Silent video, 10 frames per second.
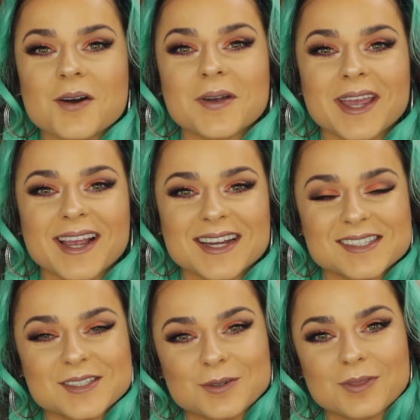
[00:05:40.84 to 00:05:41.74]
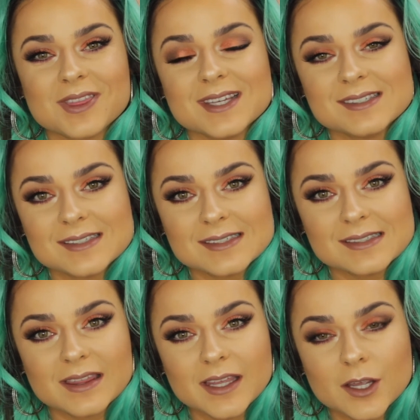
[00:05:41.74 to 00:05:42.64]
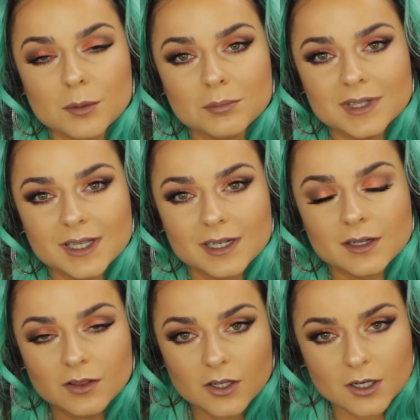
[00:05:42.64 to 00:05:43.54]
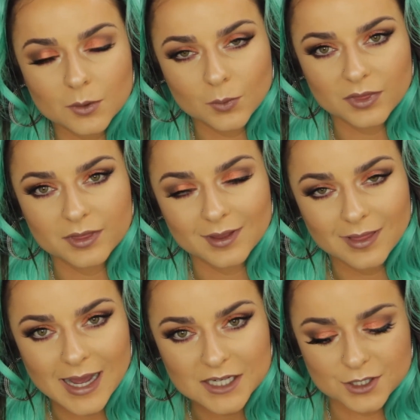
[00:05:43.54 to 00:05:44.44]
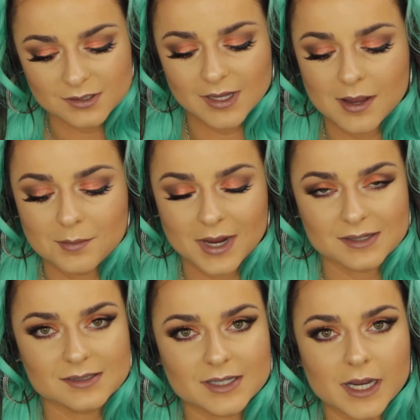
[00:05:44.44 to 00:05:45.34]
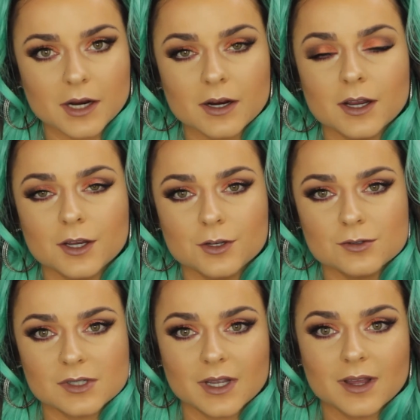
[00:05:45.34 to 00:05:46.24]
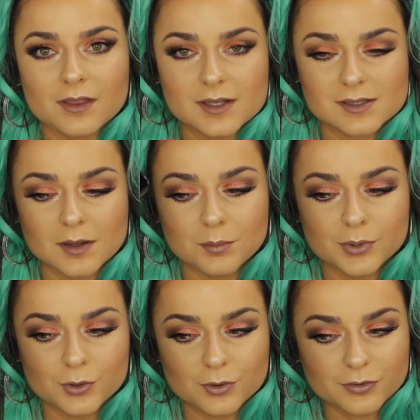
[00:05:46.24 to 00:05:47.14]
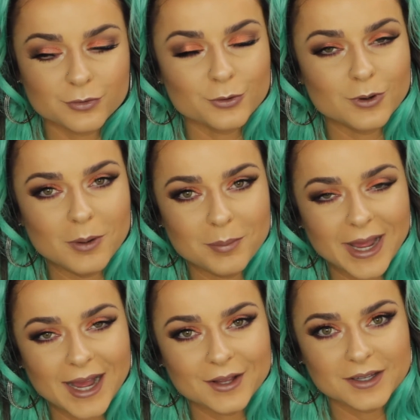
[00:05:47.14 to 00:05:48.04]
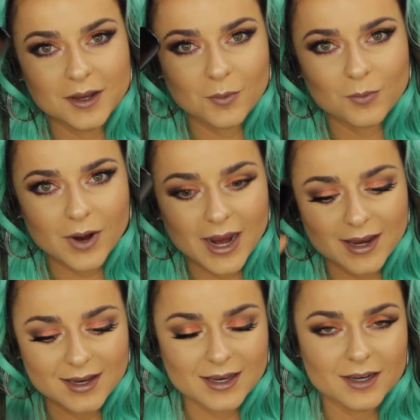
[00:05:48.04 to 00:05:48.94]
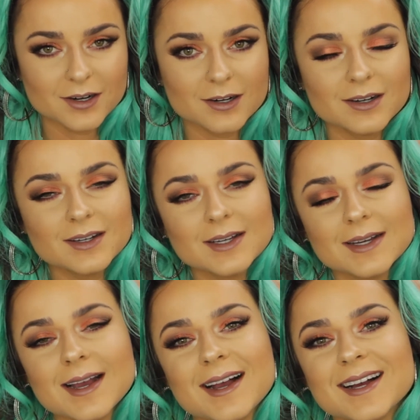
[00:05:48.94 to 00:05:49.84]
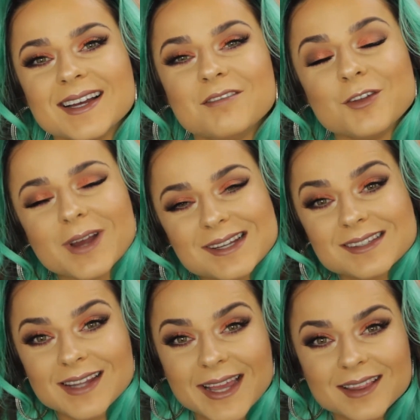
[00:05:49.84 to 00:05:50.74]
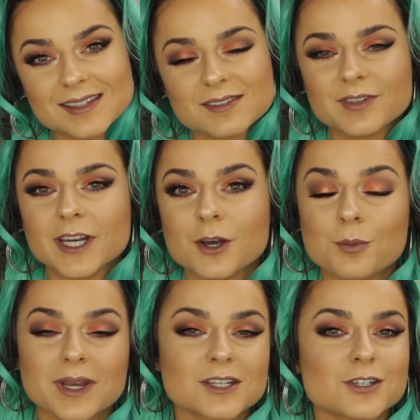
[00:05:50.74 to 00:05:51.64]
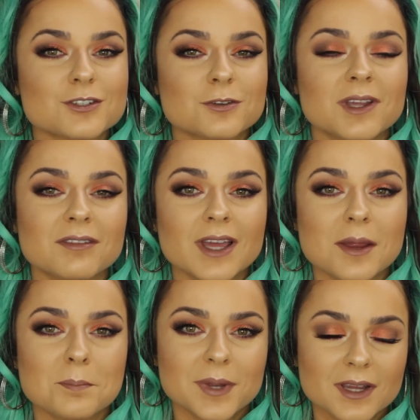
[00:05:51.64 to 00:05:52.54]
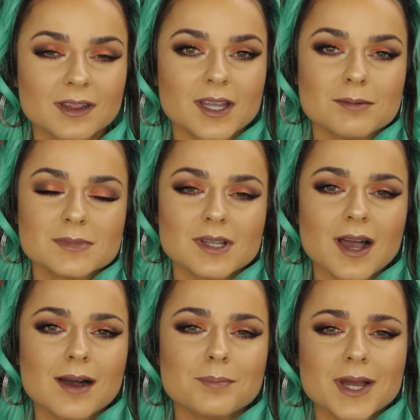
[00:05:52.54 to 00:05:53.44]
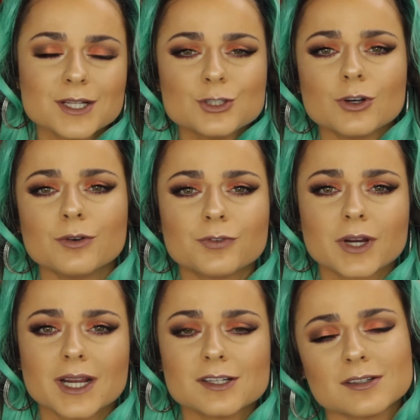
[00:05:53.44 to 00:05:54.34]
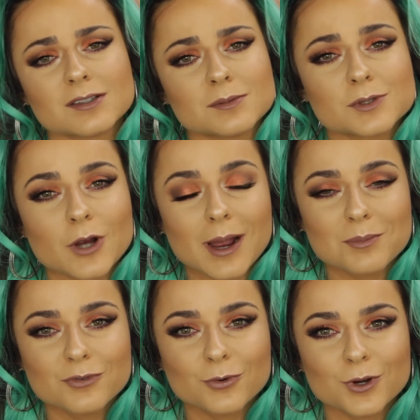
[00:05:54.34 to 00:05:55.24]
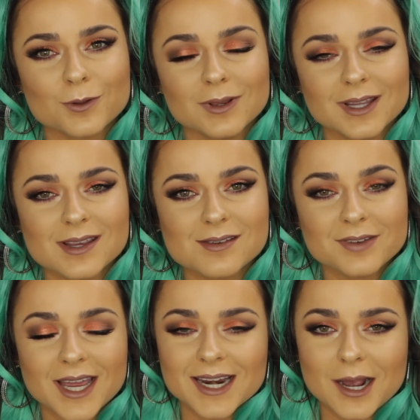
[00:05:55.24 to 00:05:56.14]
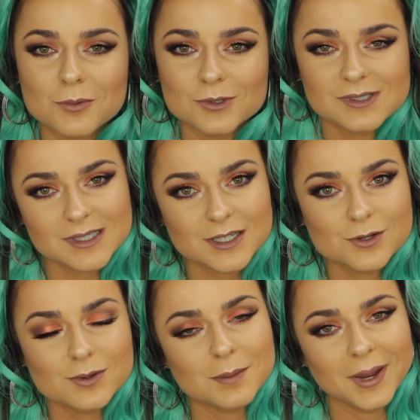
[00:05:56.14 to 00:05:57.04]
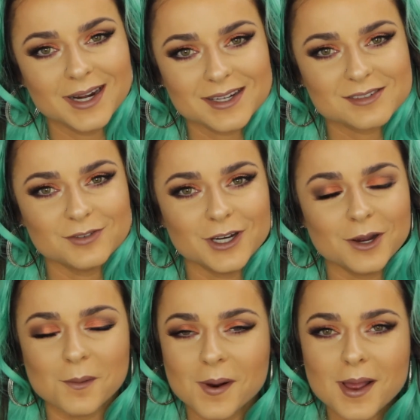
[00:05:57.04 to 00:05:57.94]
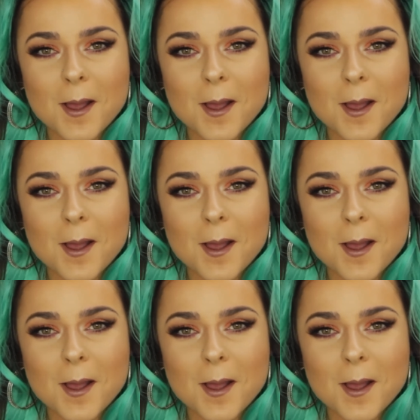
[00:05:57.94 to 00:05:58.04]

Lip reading: Okay guys, so this is the completed look with the lashes and mascara using this beautiful palette right here. If you guys like this video, make sure to give it a big thumbs up and don't forget to subscribe before you leave, and I will see you in my next video.